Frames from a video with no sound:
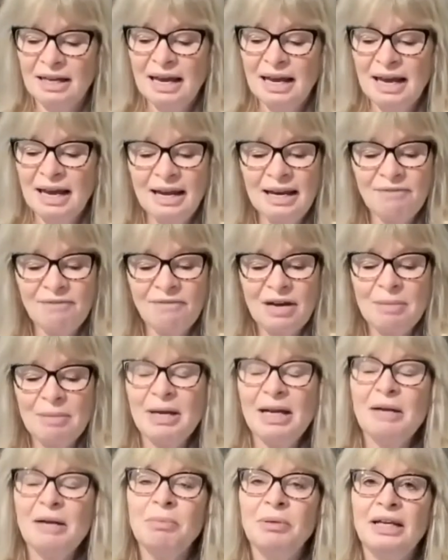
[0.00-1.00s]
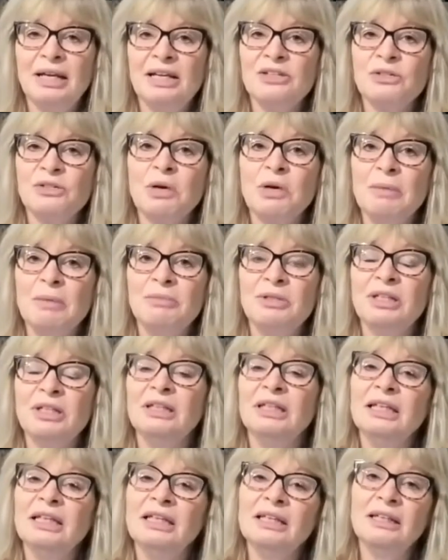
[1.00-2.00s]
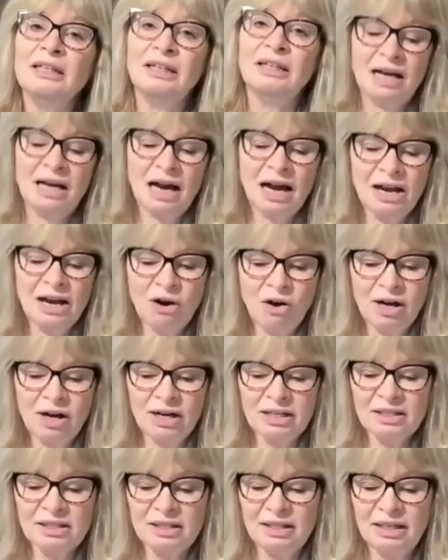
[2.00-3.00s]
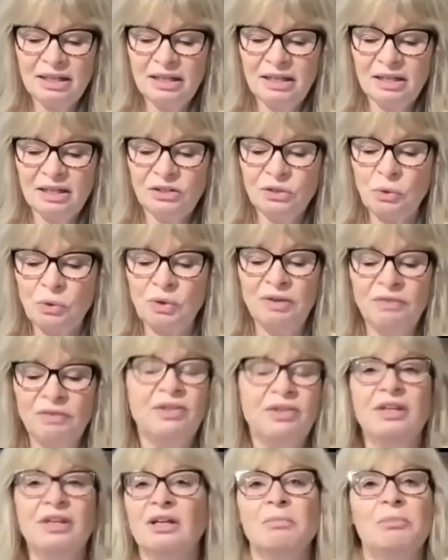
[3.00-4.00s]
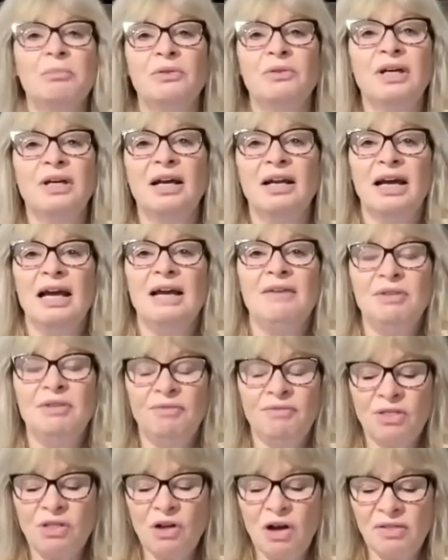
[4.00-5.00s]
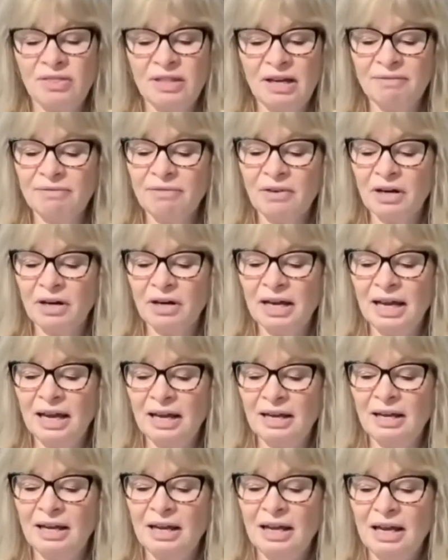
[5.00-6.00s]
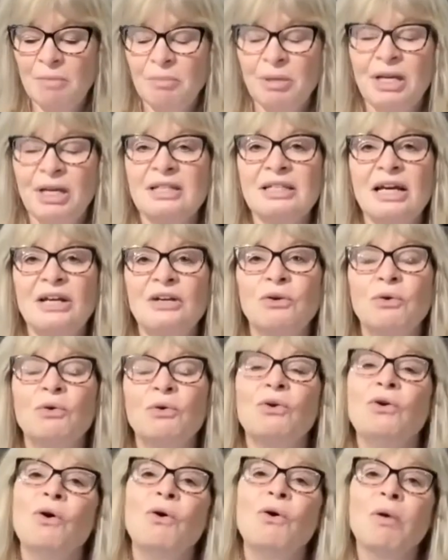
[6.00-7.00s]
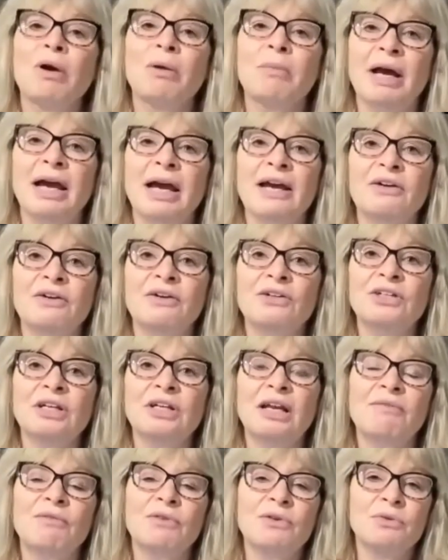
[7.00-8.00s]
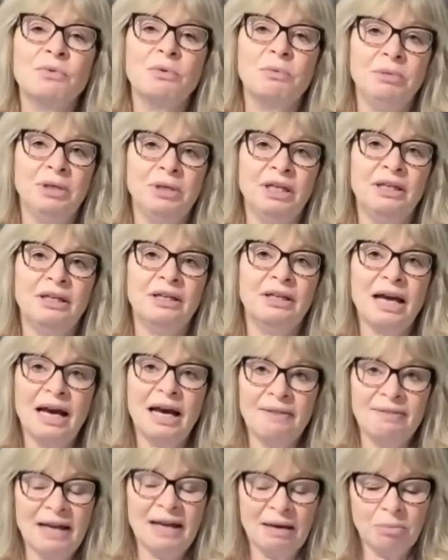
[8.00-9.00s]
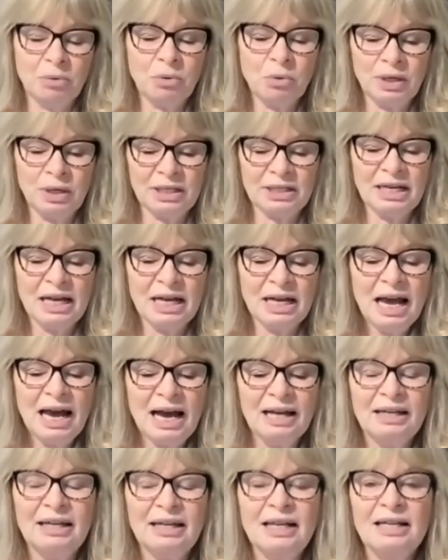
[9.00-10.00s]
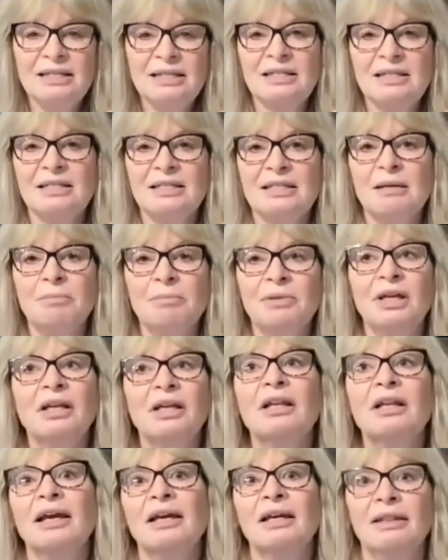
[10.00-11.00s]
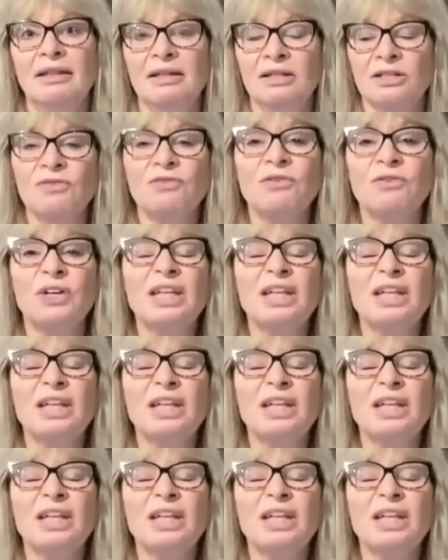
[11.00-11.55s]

And if I'm at a place where I'm deleted, I honestly don't even think about that. I haven't even thought that far ahead because I don't know where my energy levels will be at that point, unless it's something like this, for